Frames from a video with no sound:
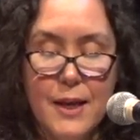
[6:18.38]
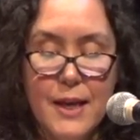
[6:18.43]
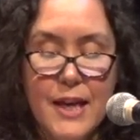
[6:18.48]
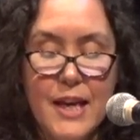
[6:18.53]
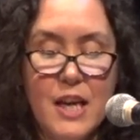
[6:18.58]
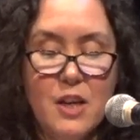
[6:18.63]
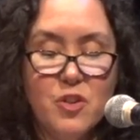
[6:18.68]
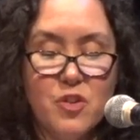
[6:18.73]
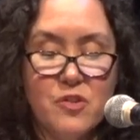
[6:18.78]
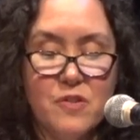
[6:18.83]

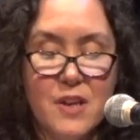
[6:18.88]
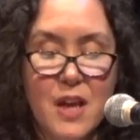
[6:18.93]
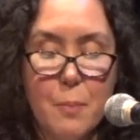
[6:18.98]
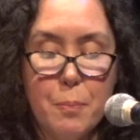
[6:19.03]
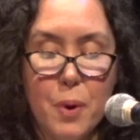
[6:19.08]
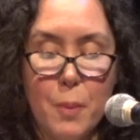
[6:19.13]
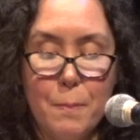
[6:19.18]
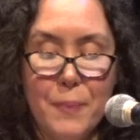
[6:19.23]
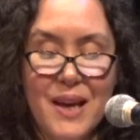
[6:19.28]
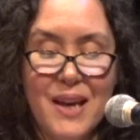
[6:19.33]
Each step
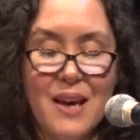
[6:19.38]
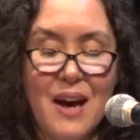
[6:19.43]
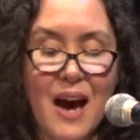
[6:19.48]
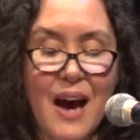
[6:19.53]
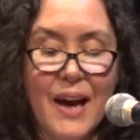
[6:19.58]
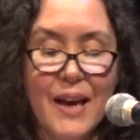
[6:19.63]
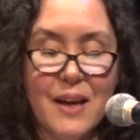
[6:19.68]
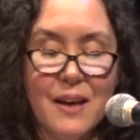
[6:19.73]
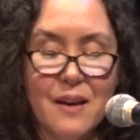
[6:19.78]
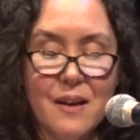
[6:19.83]
a big
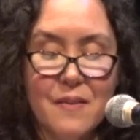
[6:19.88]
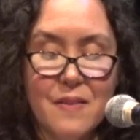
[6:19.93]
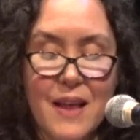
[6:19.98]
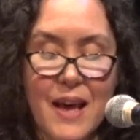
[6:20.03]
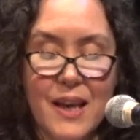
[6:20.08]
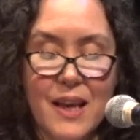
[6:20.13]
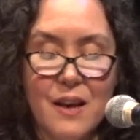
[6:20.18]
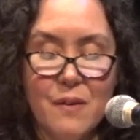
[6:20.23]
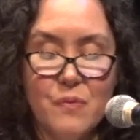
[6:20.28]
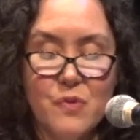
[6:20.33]
hike
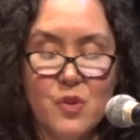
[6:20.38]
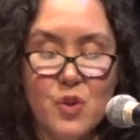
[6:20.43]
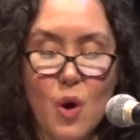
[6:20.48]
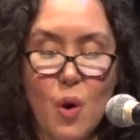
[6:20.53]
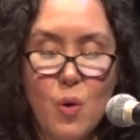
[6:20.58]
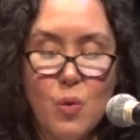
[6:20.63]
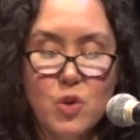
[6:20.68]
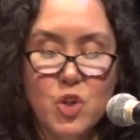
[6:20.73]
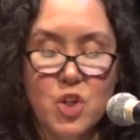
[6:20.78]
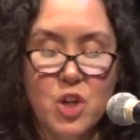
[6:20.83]
that gives
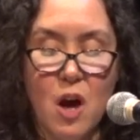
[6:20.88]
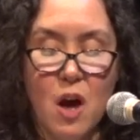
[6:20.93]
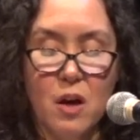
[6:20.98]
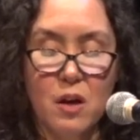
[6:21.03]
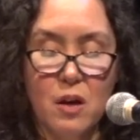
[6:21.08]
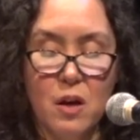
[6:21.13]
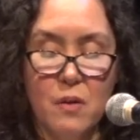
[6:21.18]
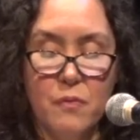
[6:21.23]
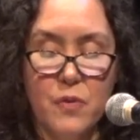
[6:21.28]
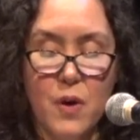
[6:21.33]
no
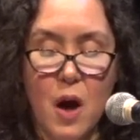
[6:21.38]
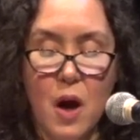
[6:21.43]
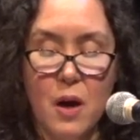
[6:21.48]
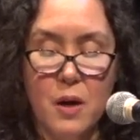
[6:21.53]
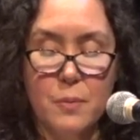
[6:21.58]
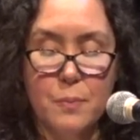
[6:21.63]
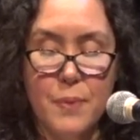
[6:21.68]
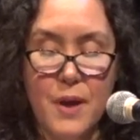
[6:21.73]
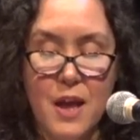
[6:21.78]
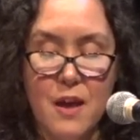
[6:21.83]
shock of
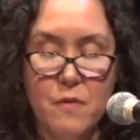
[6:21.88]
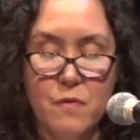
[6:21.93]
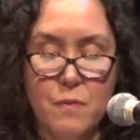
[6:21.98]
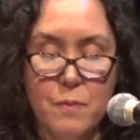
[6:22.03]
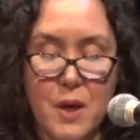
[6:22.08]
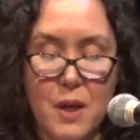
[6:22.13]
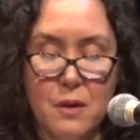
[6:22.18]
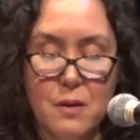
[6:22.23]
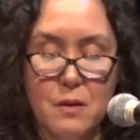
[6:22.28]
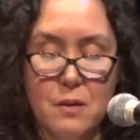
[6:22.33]
hard
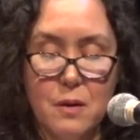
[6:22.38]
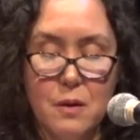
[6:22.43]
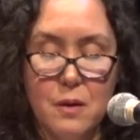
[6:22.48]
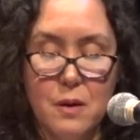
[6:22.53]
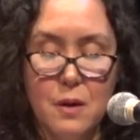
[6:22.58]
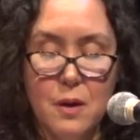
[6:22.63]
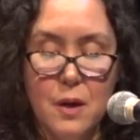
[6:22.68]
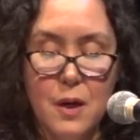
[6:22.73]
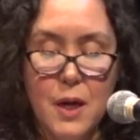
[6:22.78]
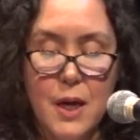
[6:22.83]
pavement.
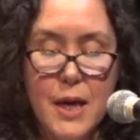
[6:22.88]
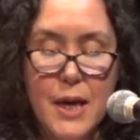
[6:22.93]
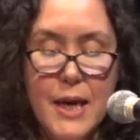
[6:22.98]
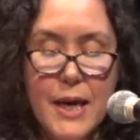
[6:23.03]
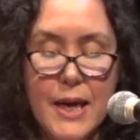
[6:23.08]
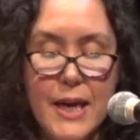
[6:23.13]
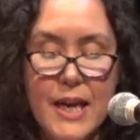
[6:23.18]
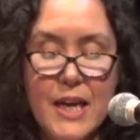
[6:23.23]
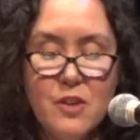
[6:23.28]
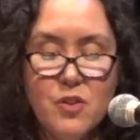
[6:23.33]

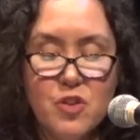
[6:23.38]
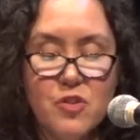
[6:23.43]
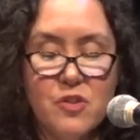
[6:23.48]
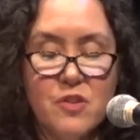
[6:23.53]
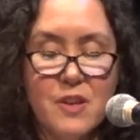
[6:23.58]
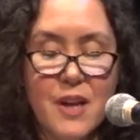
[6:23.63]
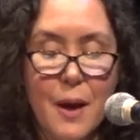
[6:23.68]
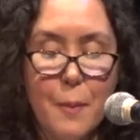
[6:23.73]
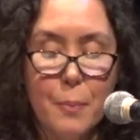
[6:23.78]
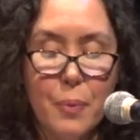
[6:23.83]
Each
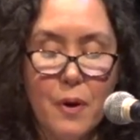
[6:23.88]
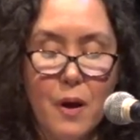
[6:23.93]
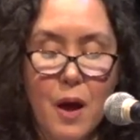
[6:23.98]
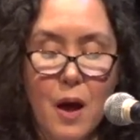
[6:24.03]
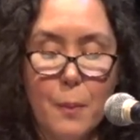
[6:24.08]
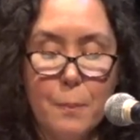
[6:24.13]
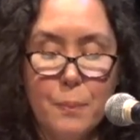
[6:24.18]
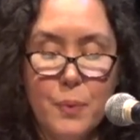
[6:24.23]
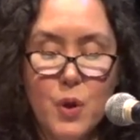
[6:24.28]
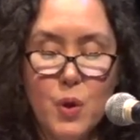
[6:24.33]
step
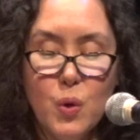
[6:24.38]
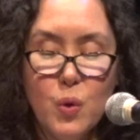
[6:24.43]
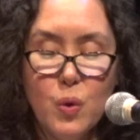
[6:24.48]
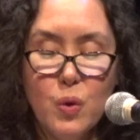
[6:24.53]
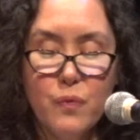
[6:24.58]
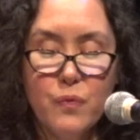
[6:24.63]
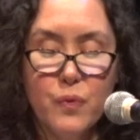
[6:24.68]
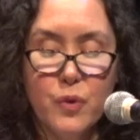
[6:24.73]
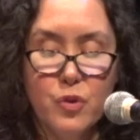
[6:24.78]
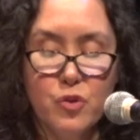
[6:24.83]
a
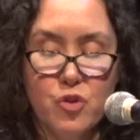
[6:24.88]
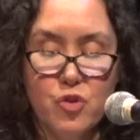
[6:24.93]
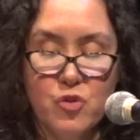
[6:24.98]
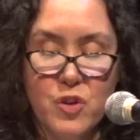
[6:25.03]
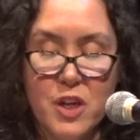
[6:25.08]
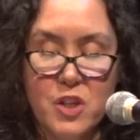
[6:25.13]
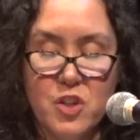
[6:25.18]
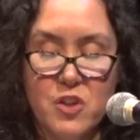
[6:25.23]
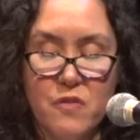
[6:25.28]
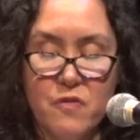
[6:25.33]
beautiful
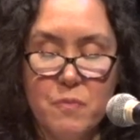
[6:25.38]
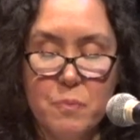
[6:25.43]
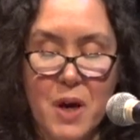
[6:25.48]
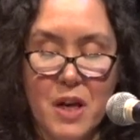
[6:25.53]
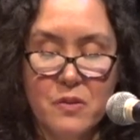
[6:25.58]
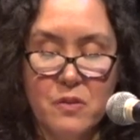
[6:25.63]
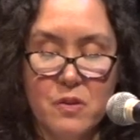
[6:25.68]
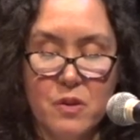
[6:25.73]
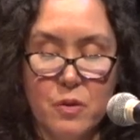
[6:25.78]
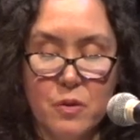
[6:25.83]
stretch of
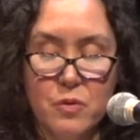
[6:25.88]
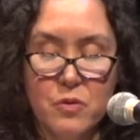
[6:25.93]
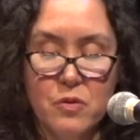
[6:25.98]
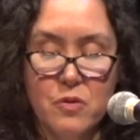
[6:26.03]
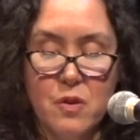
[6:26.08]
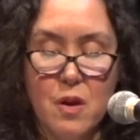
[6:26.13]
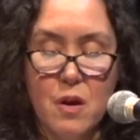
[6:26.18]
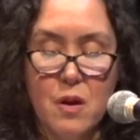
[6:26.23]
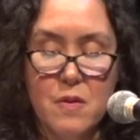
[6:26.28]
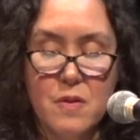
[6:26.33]

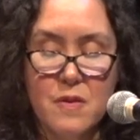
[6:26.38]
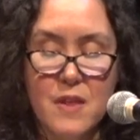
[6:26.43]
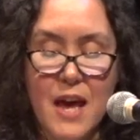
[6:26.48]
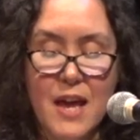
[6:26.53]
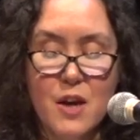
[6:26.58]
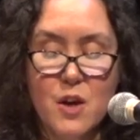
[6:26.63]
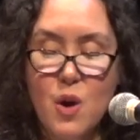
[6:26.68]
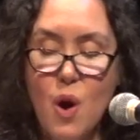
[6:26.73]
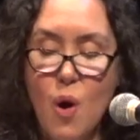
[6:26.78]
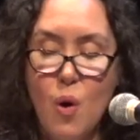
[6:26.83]
muscles
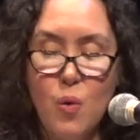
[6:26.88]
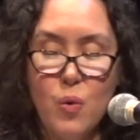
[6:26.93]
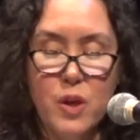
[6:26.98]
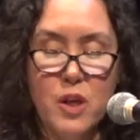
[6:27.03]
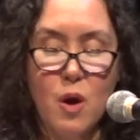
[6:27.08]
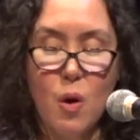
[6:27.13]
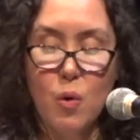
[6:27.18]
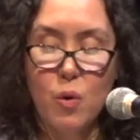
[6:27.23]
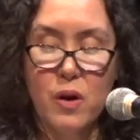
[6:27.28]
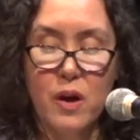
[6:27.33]
that no
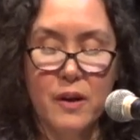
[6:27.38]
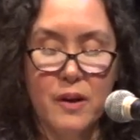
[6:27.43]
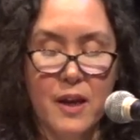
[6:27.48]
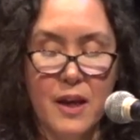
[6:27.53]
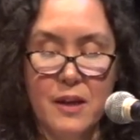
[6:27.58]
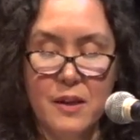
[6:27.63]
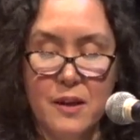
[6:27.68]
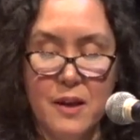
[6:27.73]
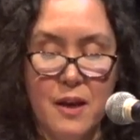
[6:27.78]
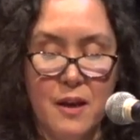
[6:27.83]
yoga
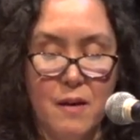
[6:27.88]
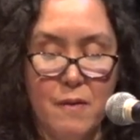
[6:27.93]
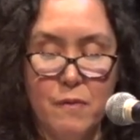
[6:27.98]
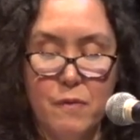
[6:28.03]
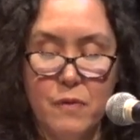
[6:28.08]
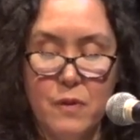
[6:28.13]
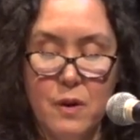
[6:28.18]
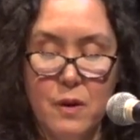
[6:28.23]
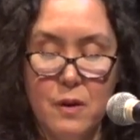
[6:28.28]
can give.